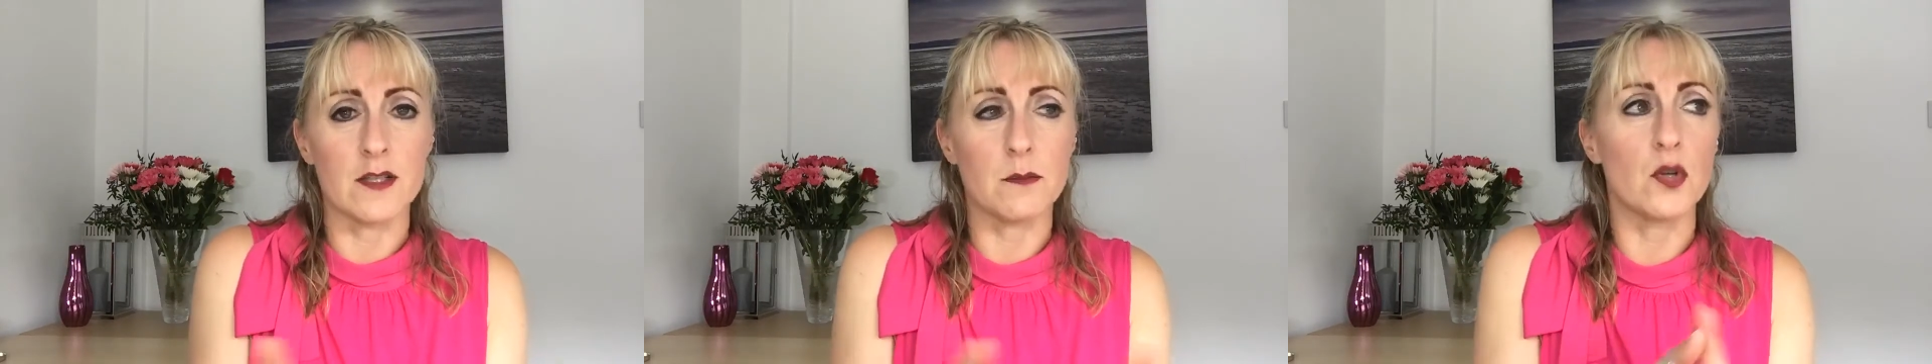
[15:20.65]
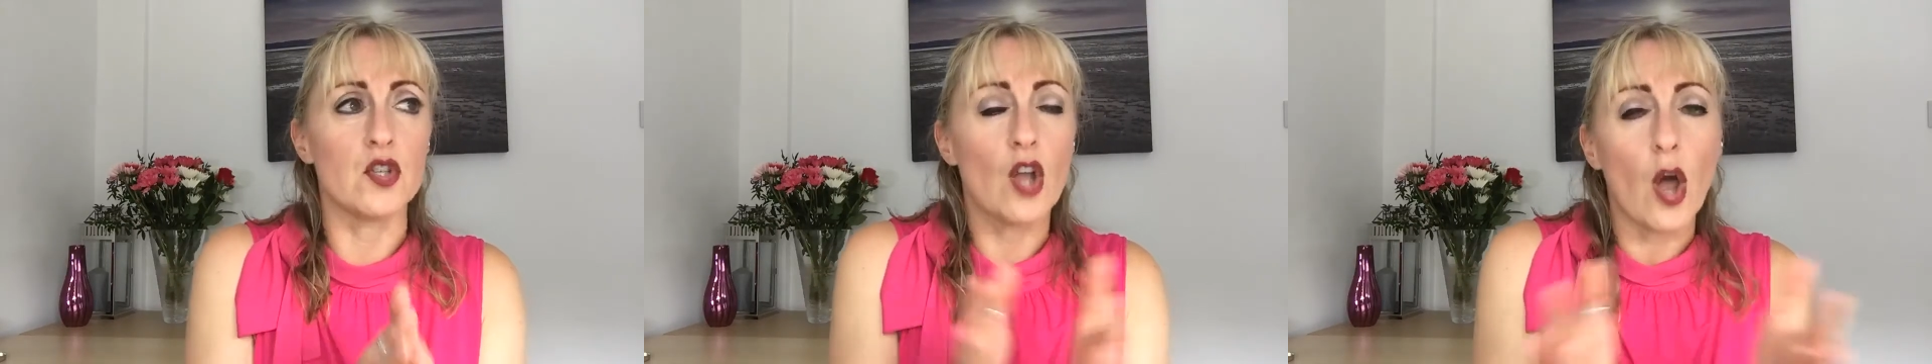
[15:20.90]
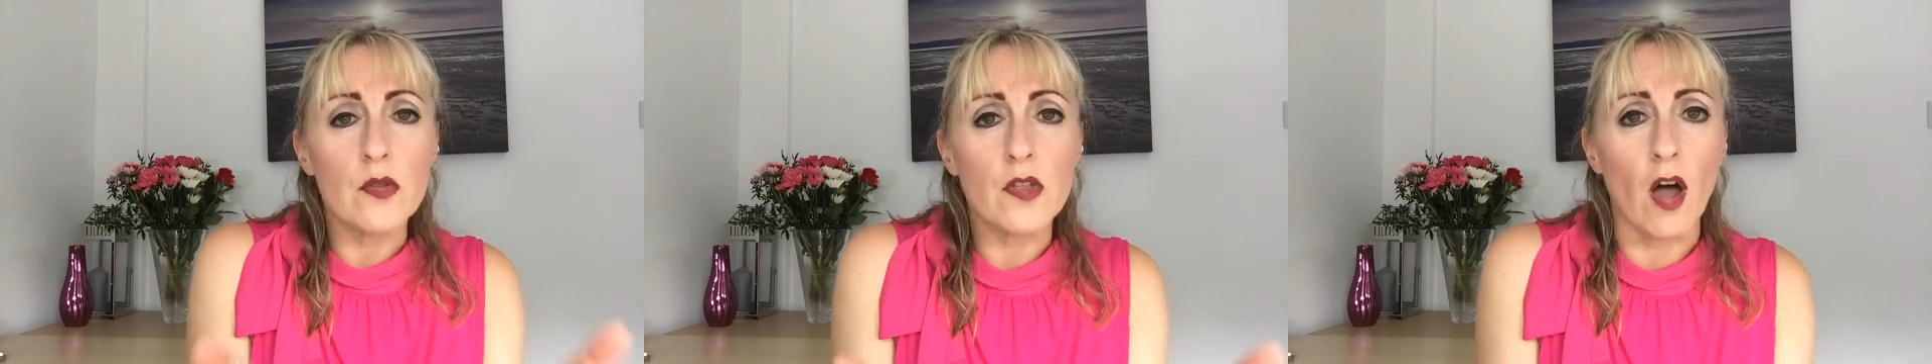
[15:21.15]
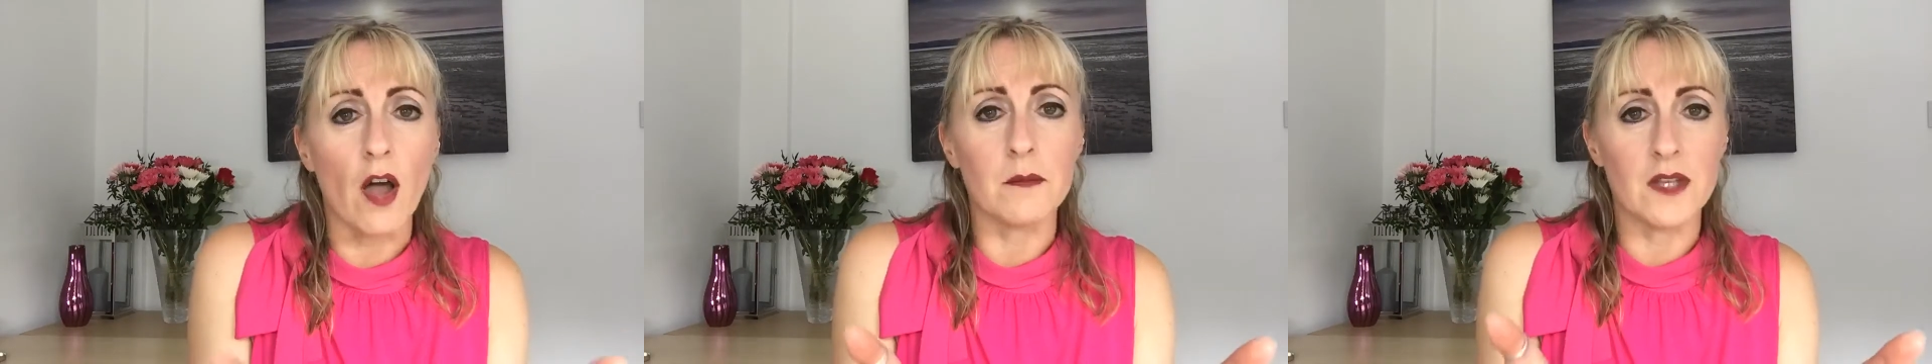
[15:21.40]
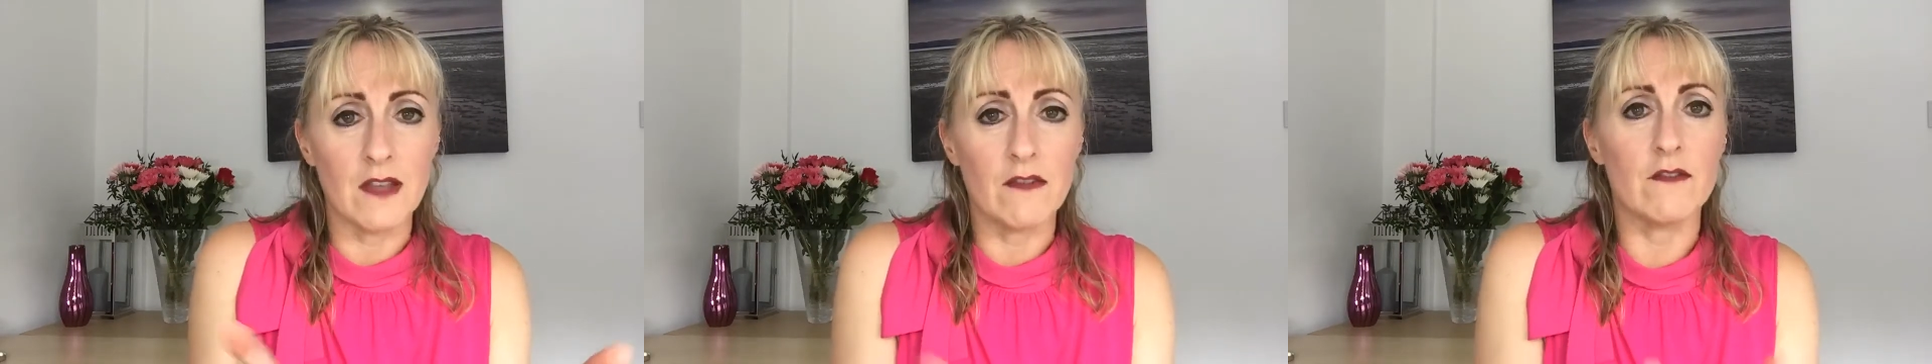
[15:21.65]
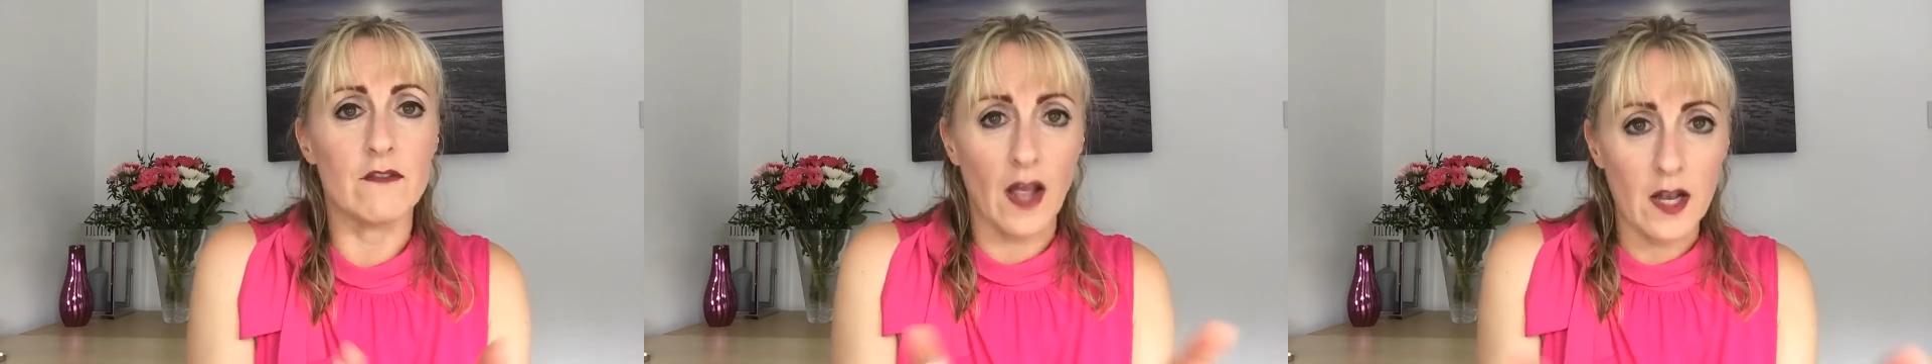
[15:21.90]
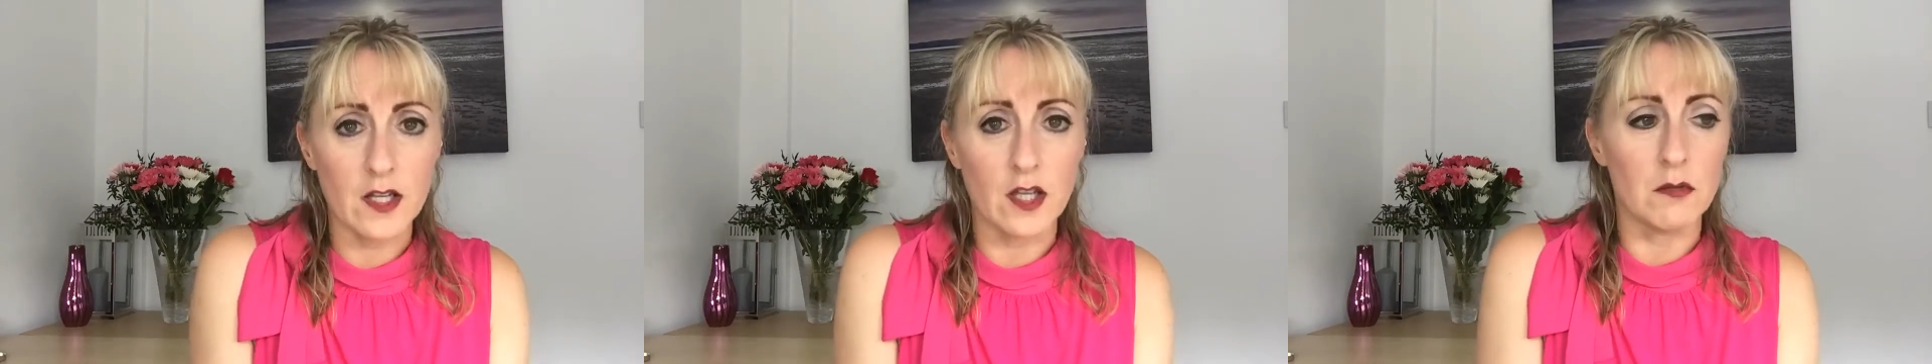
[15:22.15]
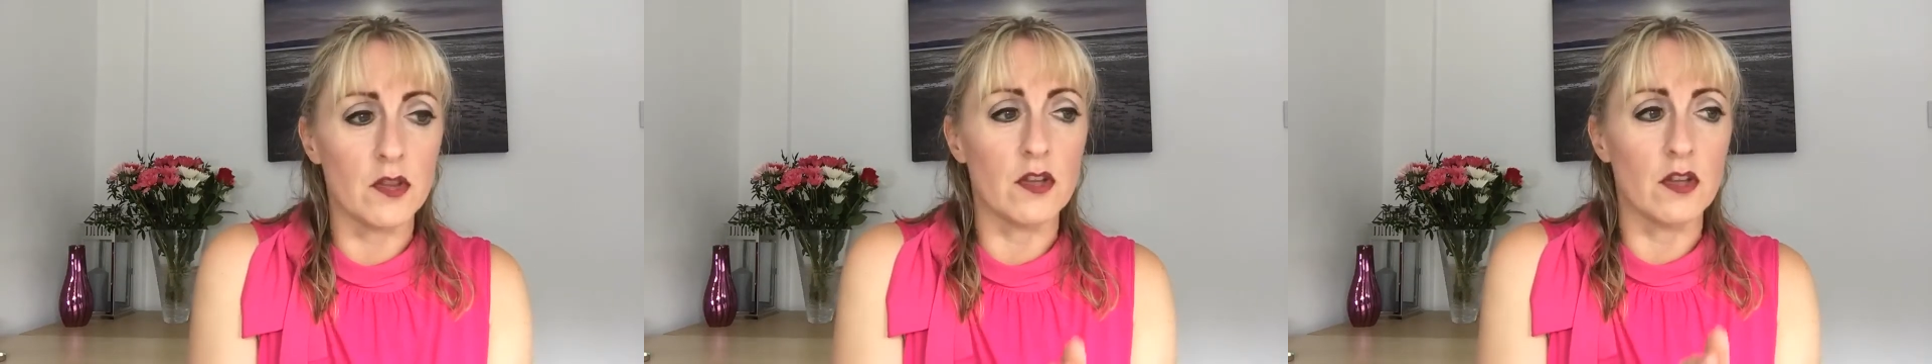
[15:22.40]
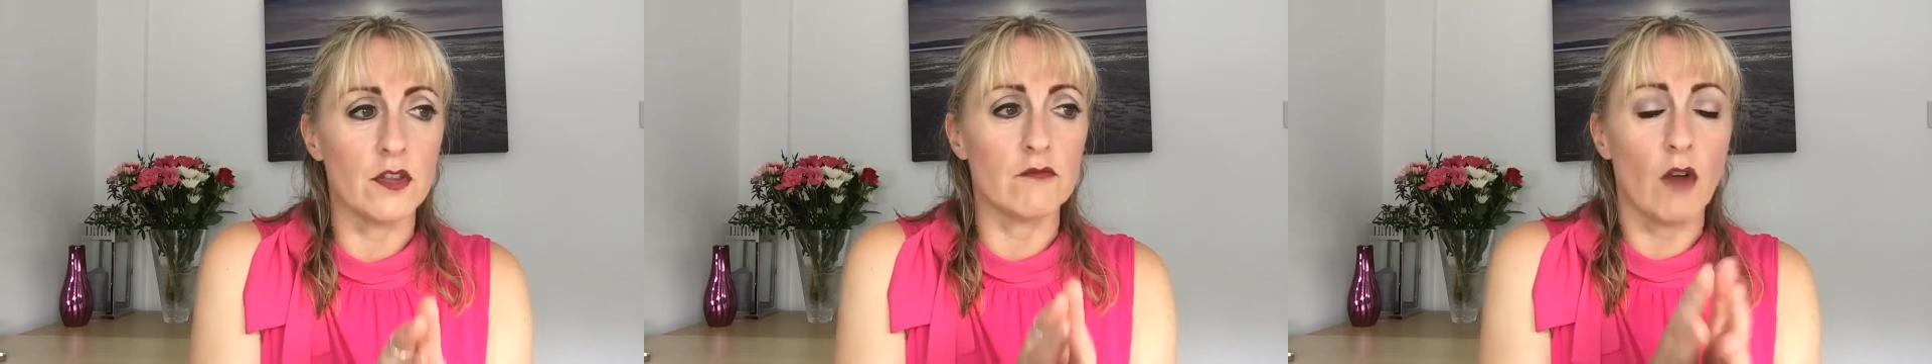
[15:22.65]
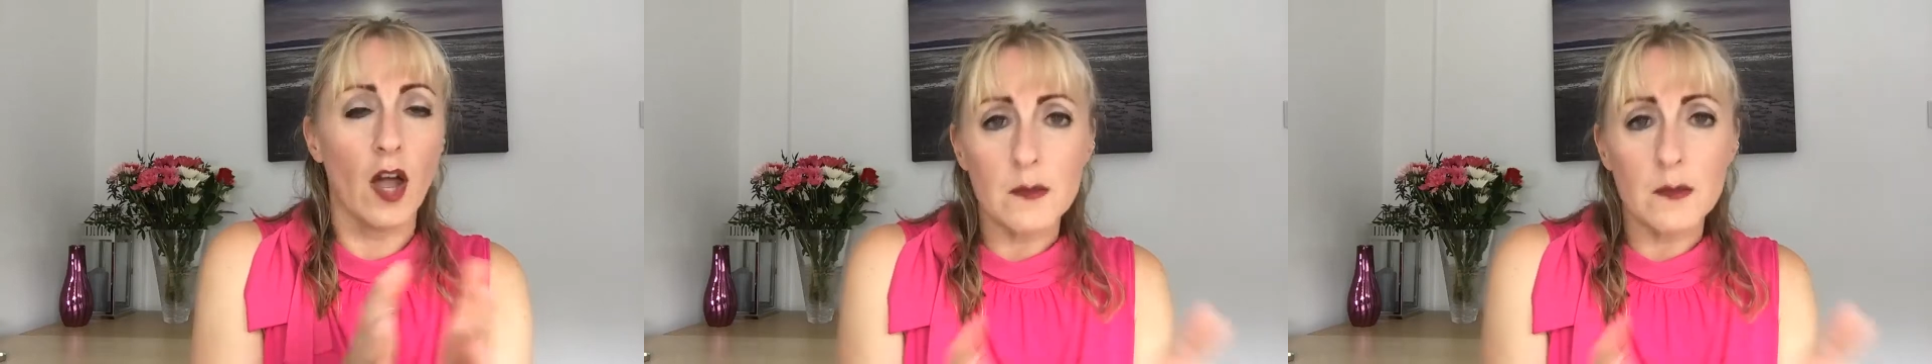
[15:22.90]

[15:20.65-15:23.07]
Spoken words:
but know that I'm giving value and that the right